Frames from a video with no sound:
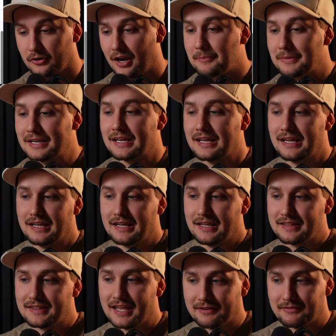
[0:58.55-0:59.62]
I mean,
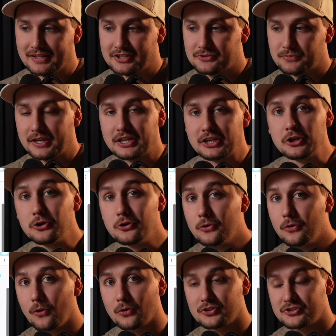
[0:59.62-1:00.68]
think of it this way. You
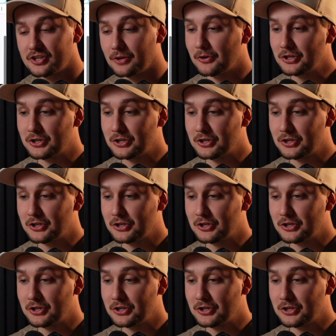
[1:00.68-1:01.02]
or someone